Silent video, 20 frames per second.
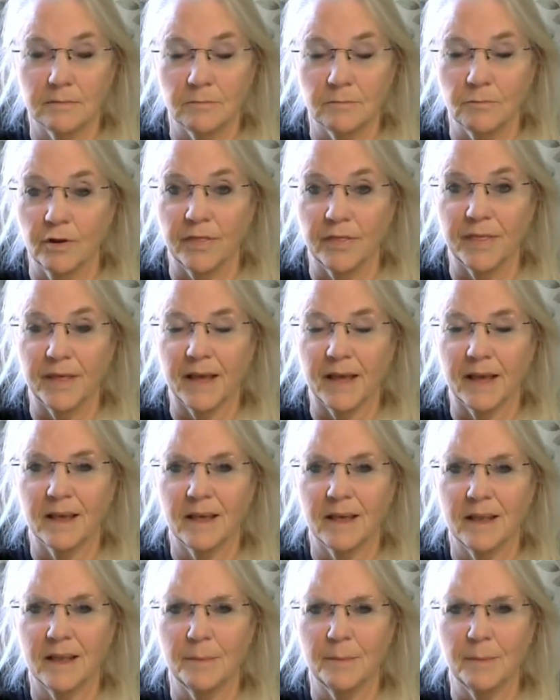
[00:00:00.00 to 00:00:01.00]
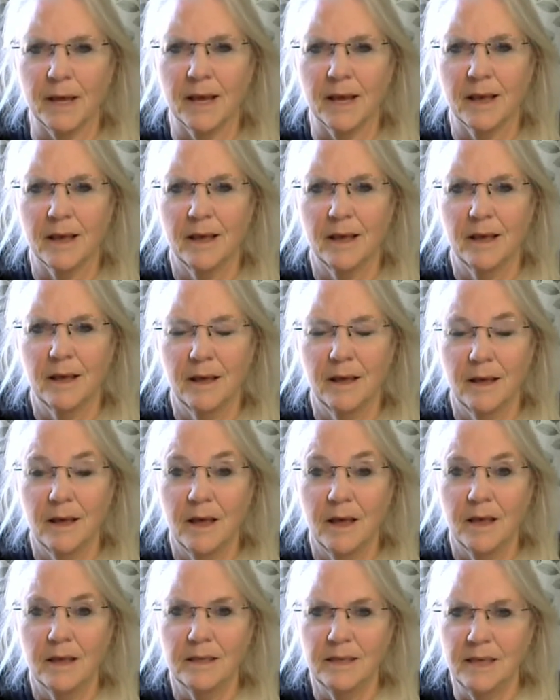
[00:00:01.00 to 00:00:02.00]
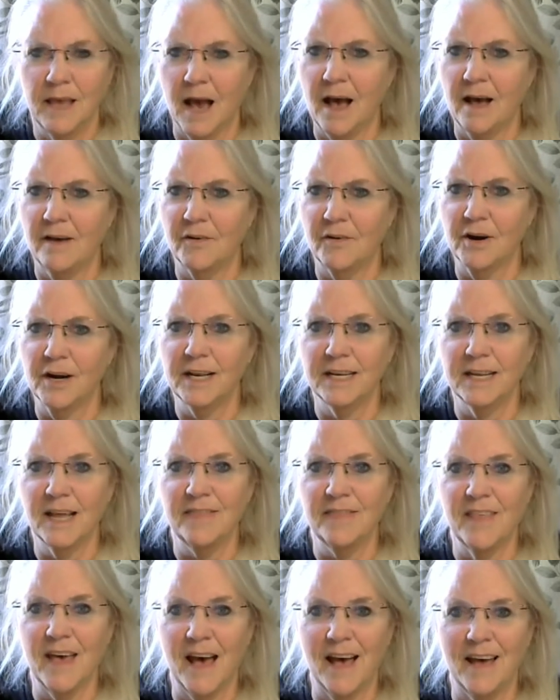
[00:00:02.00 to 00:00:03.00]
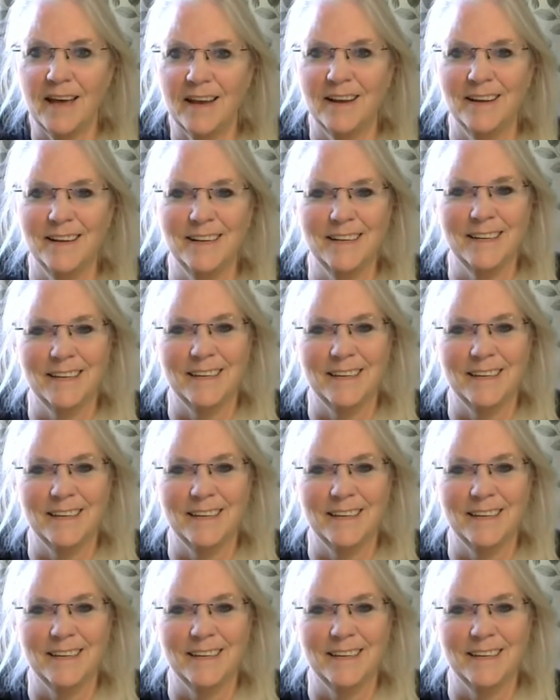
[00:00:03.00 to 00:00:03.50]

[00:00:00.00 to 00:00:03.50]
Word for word: real thing and i'm like yeah, I've already done that.